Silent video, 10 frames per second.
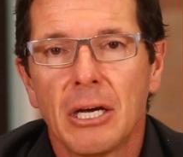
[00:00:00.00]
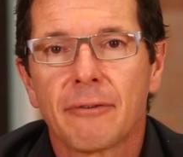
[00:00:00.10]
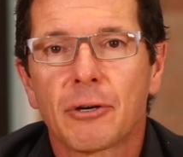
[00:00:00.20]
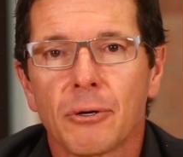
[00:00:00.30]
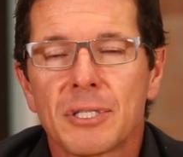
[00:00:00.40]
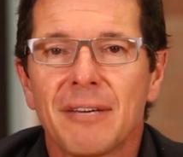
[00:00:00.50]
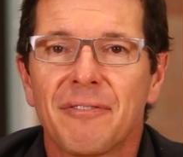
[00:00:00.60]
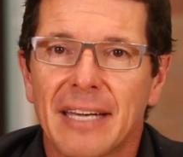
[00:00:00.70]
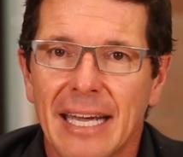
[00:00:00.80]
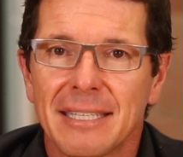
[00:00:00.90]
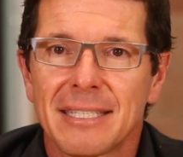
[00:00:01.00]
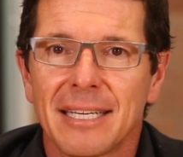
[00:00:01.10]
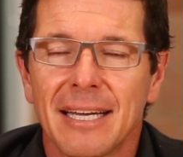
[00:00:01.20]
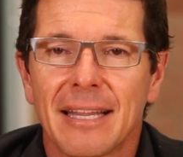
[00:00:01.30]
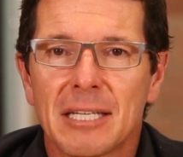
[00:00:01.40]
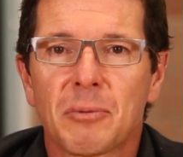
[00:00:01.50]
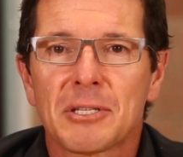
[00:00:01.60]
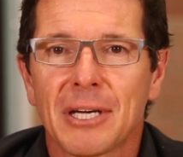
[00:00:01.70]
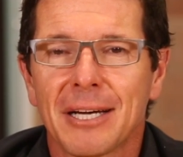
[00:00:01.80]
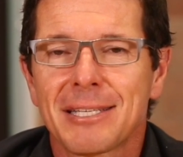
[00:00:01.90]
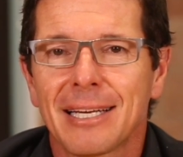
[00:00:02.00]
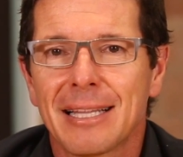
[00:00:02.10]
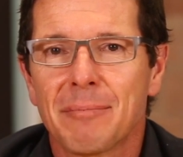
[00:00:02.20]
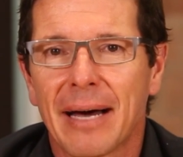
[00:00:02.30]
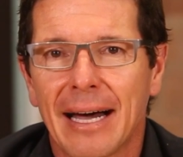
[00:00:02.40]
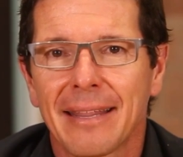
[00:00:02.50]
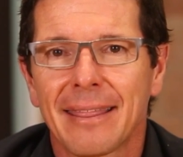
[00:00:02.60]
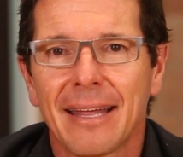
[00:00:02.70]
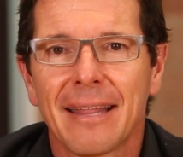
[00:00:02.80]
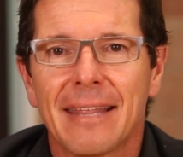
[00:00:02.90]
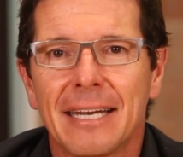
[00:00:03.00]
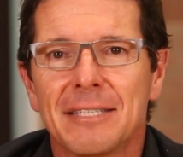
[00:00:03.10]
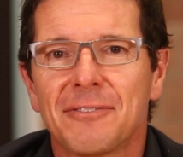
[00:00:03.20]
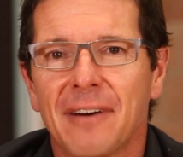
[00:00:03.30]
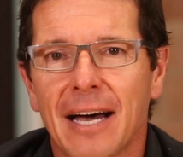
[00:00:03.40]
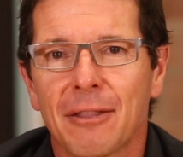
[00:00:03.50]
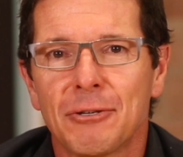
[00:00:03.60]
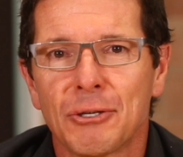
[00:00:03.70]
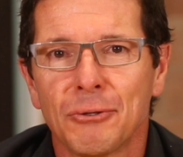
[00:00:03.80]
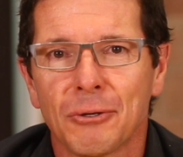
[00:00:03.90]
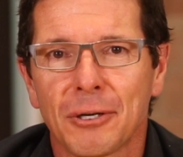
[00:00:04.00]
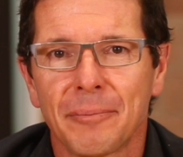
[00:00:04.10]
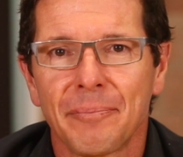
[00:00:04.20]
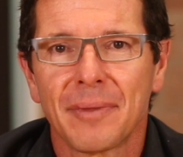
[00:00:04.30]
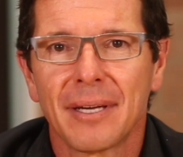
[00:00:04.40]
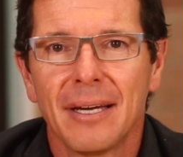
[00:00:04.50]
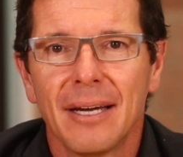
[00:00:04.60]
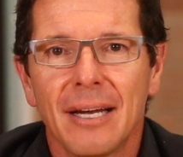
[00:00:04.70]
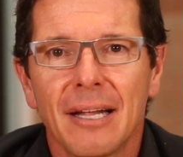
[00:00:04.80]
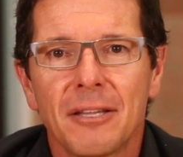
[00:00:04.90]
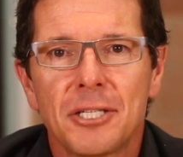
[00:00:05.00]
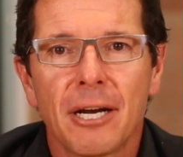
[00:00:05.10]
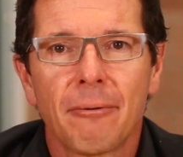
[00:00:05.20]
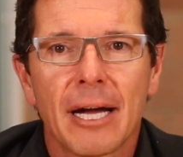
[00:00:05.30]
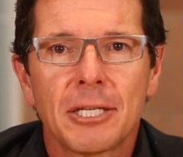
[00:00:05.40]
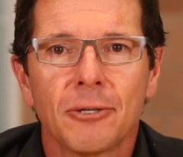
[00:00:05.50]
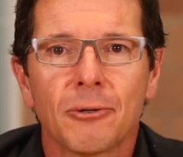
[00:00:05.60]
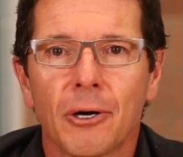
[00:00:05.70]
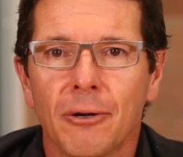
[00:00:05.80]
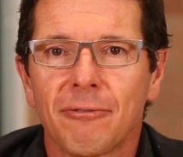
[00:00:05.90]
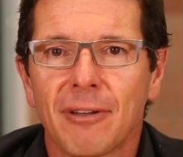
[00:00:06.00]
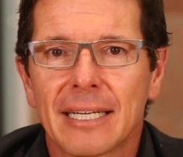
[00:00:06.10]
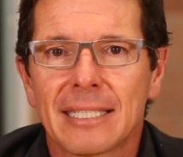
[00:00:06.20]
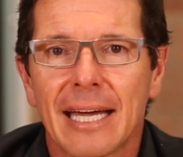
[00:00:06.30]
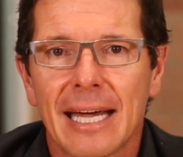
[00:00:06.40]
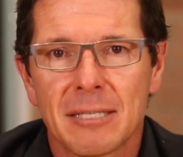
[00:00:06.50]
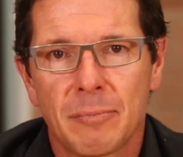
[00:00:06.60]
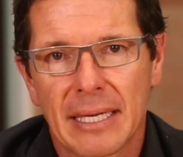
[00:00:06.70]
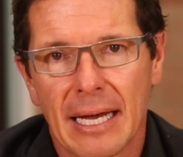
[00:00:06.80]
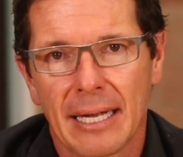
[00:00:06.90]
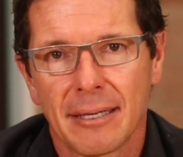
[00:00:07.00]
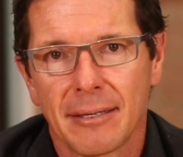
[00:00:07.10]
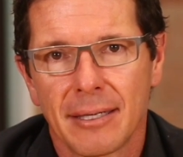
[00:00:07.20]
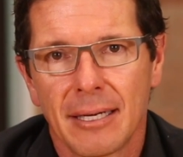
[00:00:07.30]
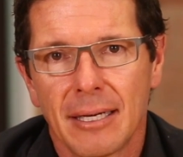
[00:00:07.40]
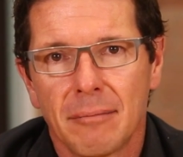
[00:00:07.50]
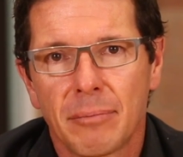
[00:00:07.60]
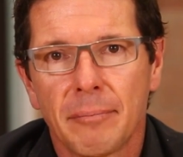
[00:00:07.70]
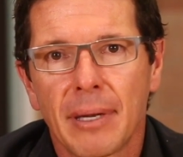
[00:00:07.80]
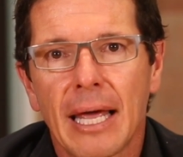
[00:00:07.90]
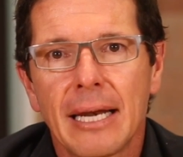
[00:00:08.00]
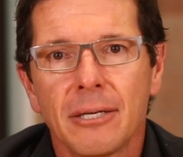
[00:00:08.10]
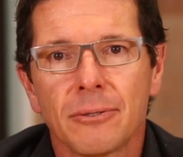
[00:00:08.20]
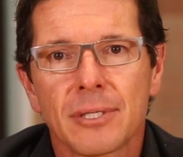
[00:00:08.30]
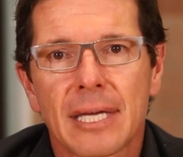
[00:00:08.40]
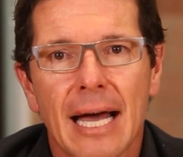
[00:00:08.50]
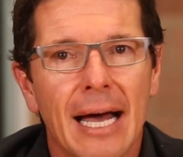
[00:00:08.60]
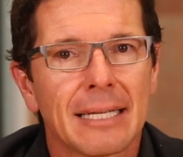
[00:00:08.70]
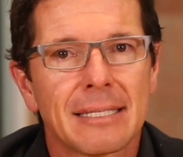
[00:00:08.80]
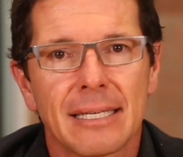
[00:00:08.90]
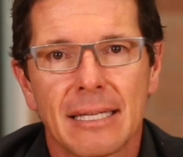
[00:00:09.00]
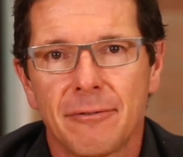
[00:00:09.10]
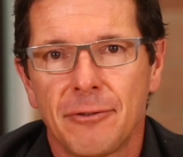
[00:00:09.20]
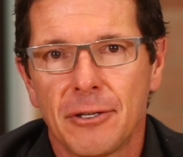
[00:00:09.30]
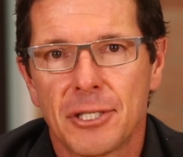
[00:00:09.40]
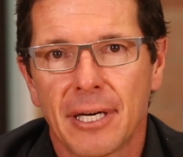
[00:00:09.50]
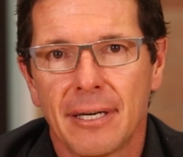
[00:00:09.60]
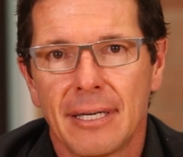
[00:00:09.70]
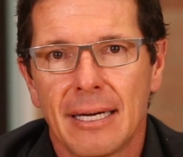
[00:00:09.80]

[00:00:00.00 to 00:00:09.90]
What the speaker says: Of course, he forgets that's precisely the path that his father took. The generational conflict has begun, but millennials can't see the future.